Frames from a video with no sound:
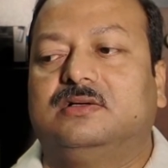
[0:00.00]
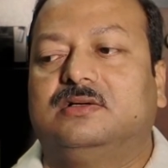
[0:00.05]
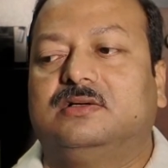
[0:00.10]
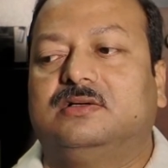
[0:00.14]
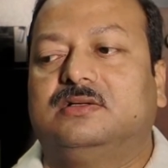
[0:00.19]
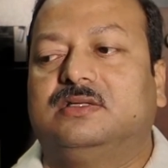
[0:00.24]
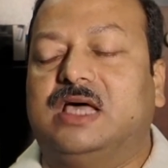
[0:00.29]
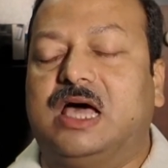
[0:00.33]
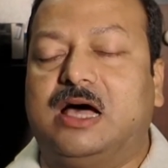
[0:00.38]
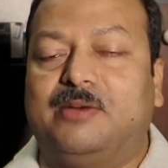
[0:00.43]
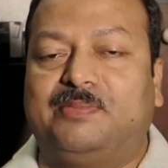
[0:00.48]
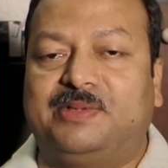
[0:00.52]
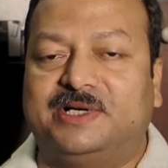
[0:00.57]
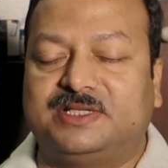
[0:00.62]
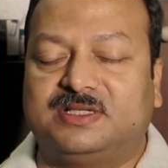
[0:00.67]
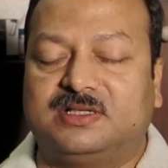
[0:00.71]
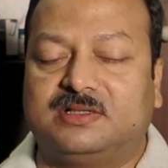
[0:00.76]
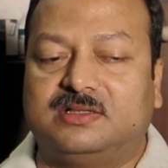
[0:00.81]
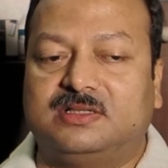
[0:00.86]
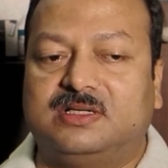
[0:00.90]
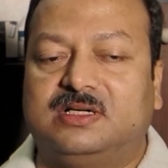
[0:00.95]
the
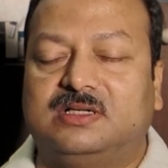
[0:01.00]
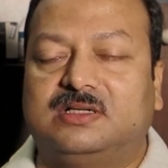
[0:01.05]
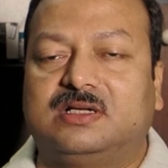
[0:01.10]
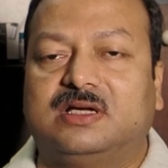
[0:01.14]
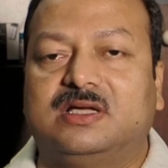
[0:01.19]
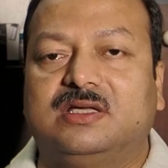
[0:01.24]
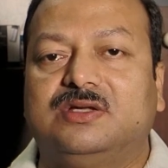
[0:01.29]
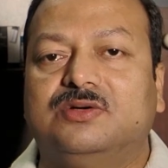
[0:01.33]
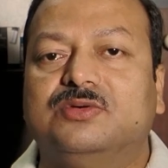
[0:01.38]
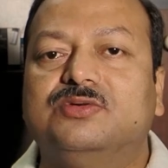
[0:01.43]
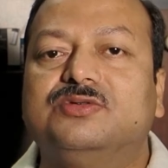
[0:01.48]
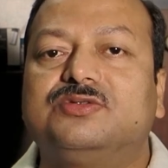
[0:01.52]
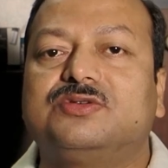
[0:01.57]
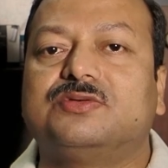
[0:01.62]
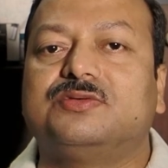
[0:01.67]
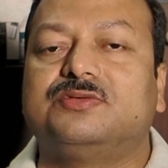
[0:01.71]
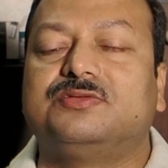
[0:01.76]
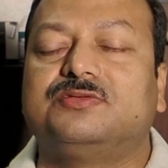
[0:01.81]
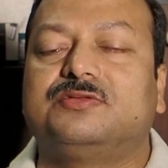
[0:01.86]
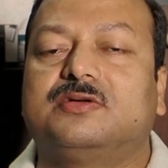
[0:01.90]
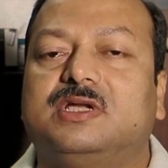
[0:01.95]
aperture that I use
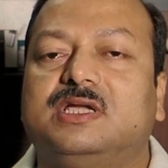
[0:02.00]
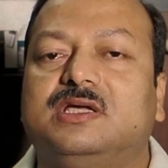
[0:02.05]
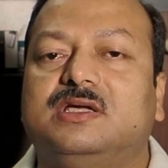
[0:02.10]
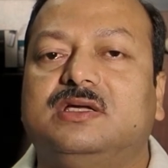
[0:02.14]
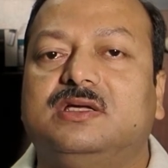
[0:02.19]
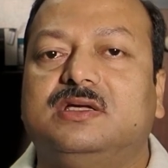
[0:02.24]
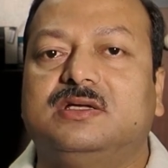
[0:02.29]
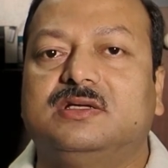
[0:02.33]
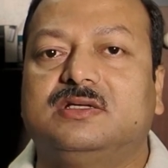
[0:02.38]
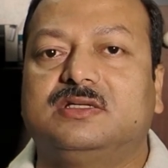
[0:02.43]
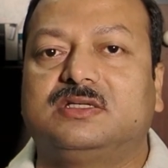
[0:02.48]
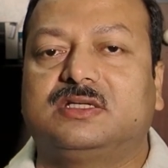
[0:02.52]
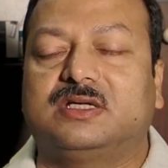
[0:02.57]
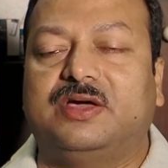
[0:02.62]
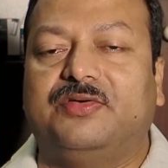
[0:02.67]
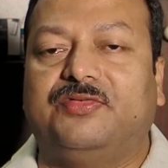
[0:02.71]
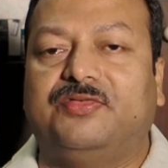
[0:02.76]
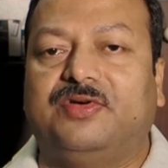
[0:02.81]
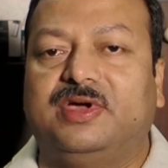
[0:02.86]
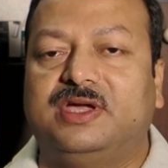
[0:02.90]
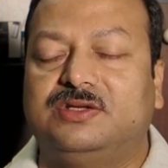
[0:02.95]
usually is
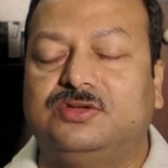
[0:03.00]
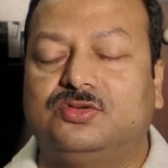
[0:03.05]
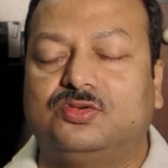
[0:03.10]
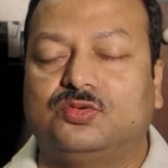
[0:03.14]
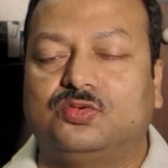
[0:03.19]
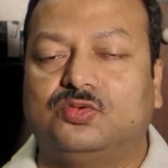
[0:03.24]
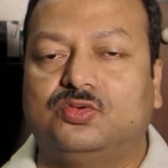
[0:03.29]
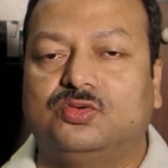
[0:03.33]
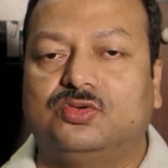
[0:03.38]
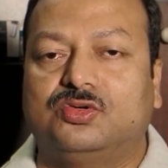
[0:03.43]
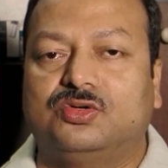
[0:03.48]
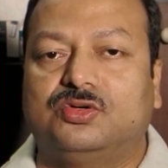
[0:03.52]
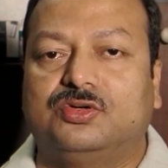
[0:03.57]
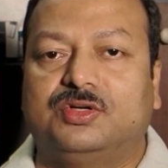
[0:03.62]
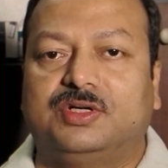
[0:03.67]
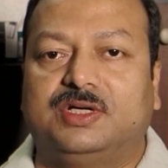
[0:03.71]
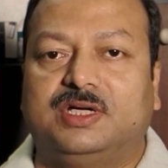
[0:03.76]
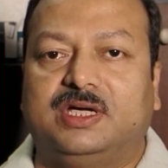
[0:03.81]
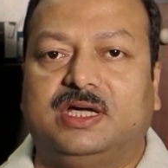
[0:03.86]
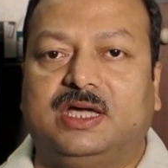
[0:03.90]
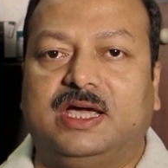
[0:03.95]
f8 to
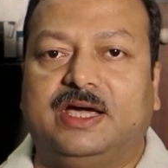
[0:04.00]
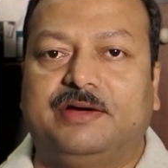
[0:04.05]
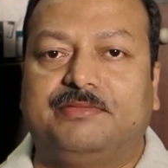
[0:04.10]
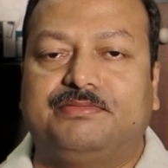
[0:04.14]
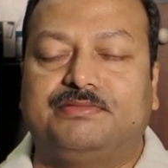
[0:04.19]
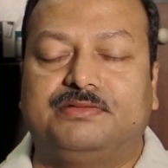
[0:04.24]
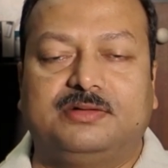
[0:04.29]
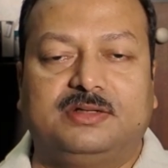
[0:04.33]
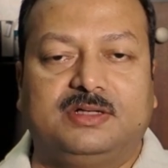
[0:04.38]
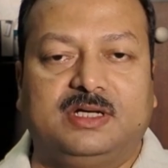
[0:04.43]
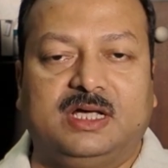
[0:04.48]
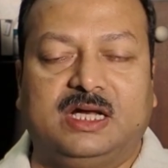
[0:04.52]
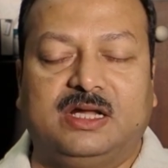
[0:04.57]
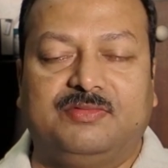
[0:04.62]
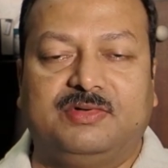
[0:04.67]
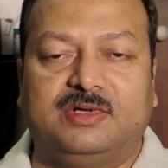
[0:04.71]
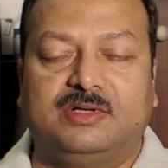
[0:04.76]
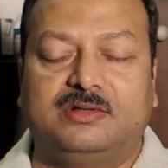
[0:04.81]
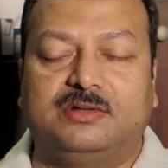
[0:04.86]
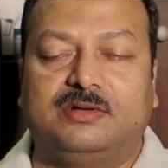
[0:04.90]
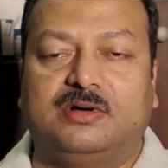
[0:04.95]

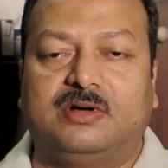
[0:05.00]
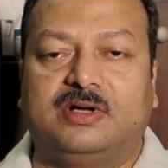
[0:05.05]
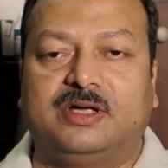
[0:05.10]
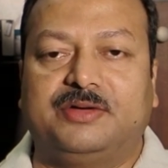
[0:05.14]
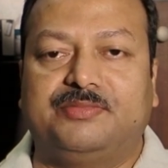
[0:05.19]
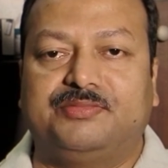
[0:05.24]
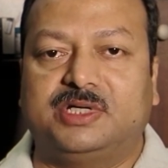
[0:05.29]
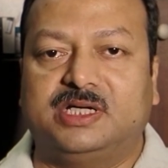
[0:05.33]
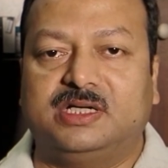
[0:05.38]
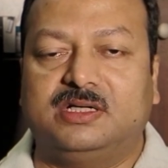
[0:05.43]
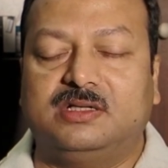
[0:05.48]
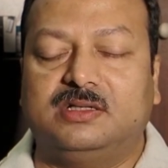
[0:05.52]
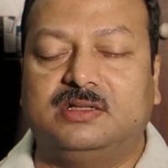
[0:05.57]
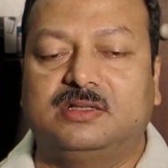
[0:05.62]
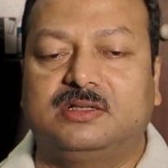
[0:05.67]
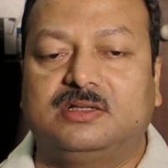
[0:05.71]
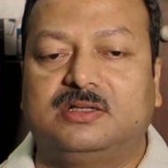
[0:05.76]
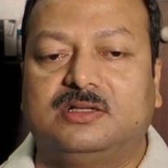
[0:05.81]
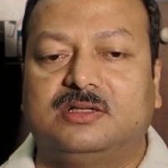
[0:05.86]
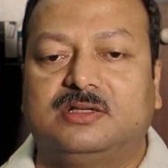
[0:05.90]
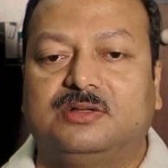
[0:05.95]
f11 or f10,
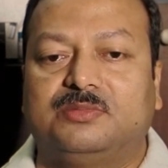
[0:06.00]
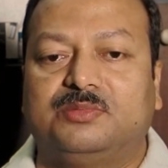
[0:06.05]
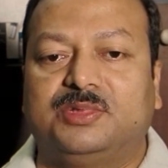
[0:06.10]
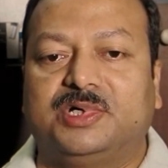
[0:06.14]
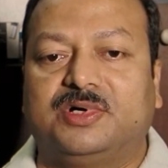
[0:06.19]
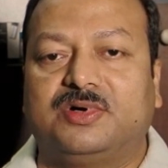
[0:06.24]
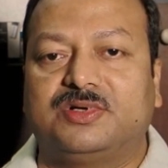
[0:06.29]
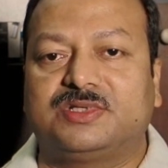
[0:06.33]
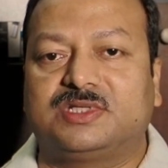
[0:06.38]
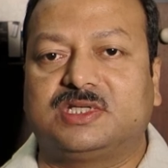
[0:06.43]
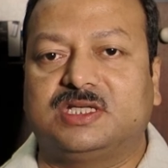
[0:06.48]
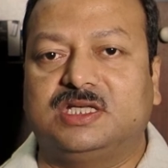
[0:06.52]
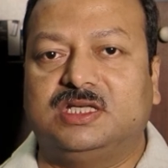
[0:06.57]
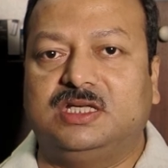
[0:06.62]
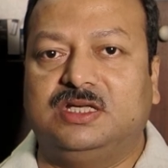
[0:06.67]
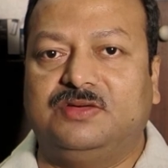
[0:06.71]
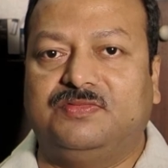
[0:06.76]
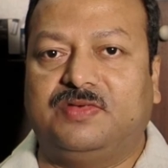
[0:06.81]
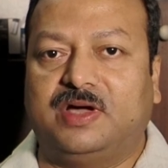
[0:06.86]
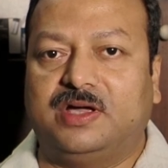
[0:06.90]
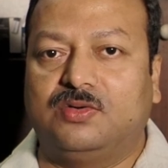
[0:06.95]
because
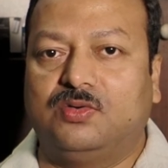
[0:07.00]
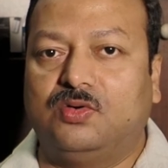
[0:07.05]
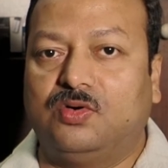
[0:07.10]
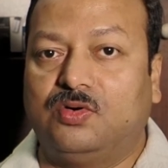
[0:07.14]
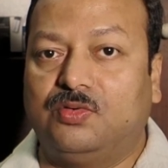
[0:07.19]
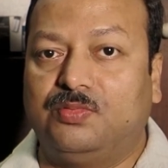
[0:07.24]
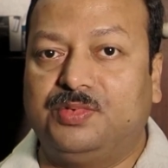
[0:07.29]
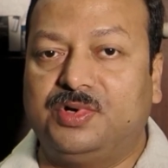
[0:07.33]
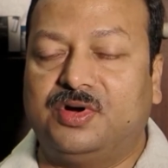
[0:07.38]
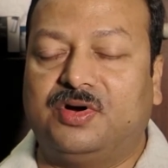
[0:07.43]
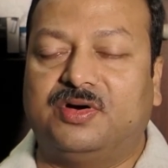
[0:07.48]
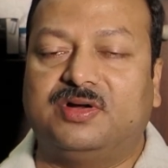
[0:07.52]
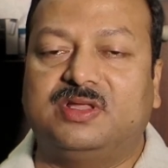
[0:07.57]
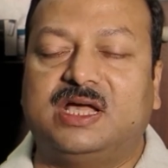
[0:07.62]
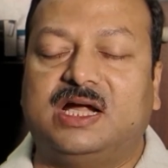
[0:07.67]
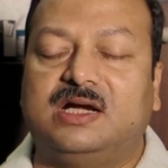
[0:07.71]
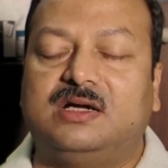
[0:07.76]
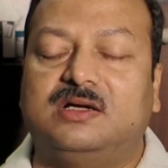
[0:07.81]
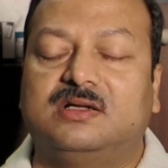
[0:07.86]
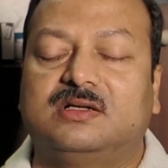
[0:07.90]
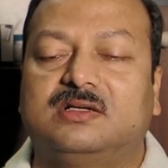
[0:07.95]
if I go beyond
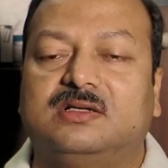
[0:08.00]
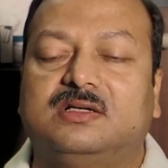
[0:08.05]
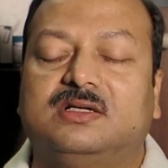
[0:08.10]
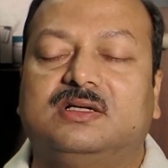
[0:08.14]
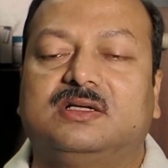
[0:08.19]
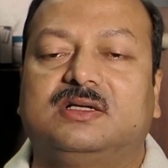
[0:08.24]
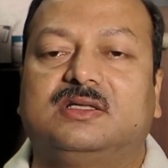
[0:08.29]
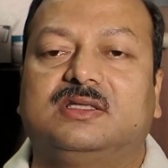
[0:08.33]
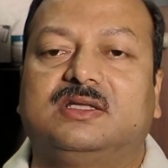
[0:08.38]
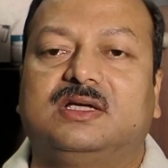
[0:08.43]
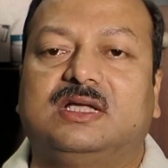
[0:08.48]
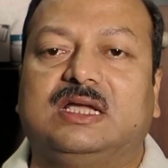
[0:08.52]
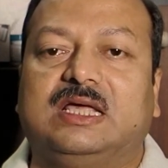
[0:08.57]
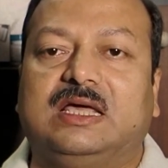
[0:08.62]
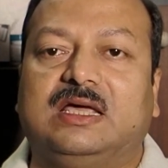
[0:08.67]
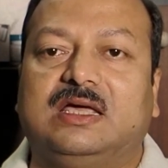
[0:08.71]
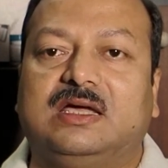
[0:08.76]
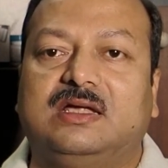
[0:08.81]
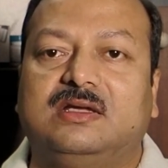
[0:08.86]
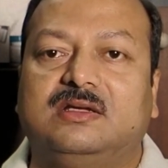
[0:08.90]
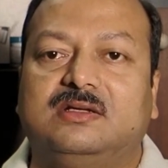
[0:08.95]
that, then
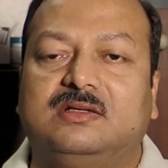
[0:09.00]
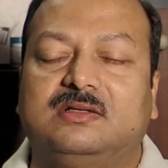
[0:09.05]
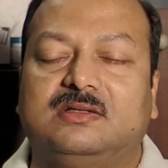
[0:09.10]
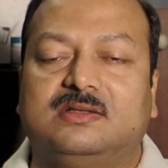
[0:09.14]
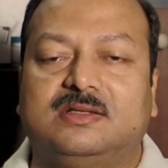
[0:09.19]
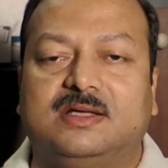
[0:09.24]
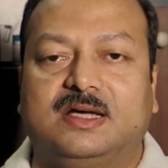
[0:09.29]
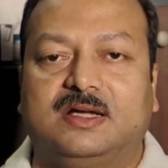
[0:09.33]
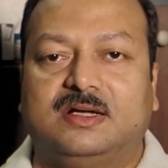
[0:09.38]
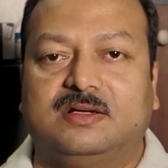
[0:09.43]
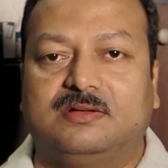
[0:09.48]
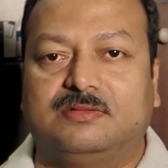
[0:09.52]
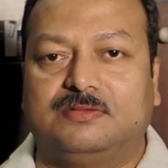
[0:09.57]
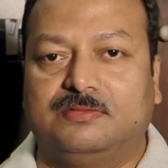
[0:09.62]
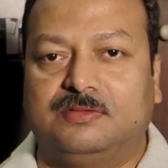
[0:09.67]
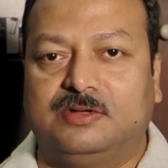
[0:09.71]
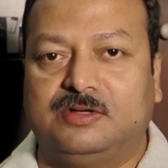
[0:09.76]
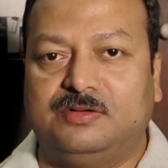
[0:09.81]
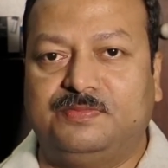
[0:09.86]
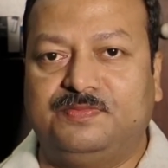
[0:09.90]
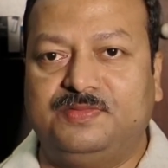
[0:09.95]
again there
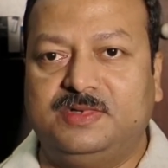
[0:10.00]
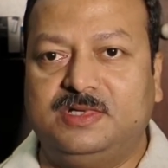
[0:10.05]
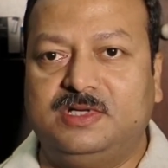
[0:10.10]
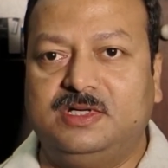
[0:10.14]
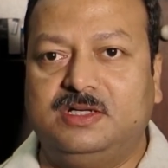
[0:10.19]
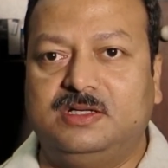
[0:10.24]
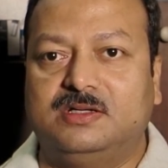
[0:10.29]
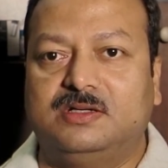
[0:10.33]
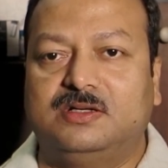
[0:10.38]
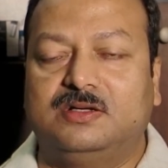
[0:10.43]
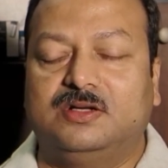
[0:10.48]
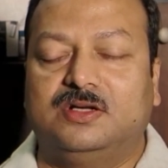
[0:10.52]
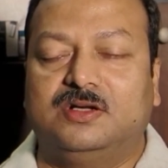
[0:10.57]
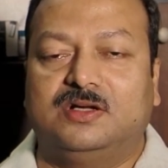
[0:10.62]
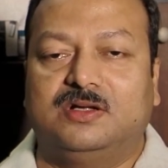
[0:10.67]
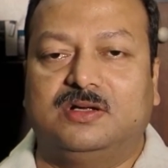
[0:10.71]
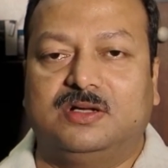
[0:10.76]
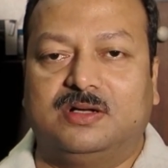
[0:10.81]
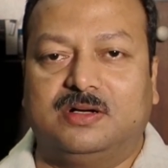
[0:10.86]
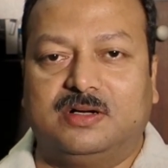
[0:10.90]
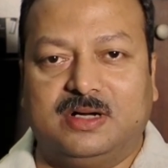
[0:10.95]
will be
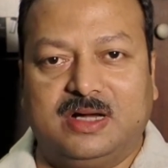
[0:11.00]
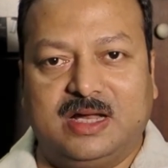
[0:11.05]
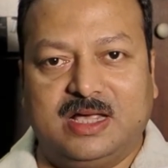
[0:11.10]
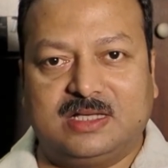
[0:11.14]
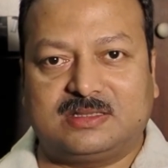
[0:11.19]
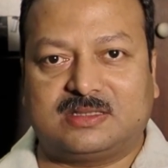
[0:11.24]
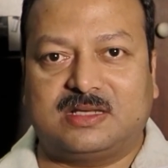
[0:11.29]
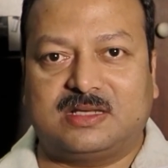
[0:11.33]
less